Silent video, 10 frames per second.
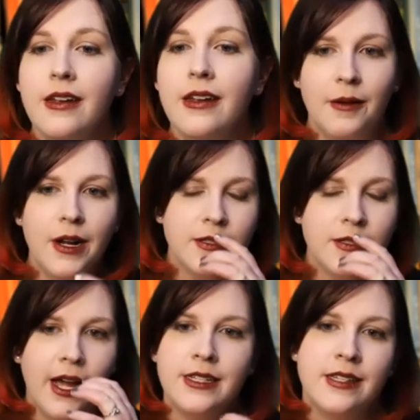Naomi. I also
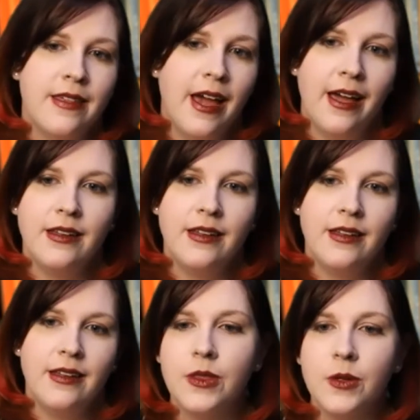add to that, you know,
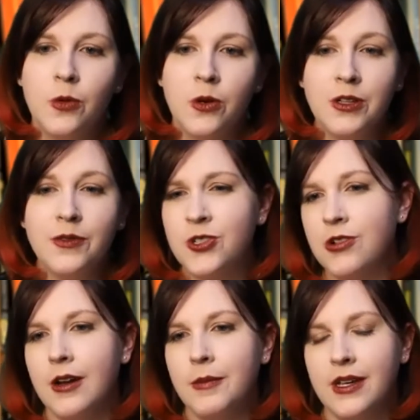the world of
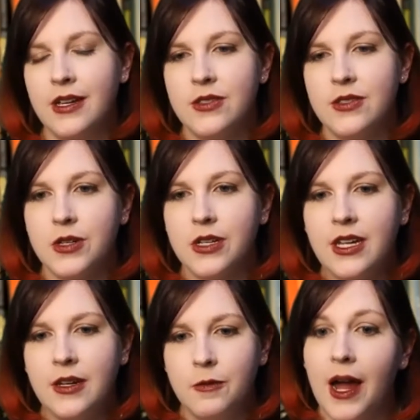astronomy is really
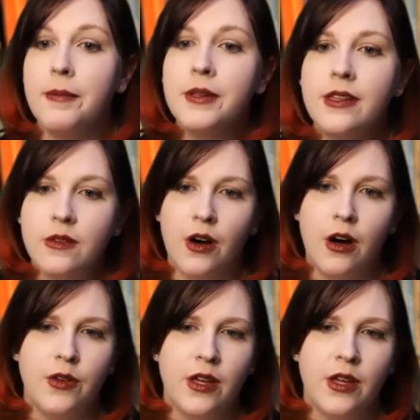rapidly evolving.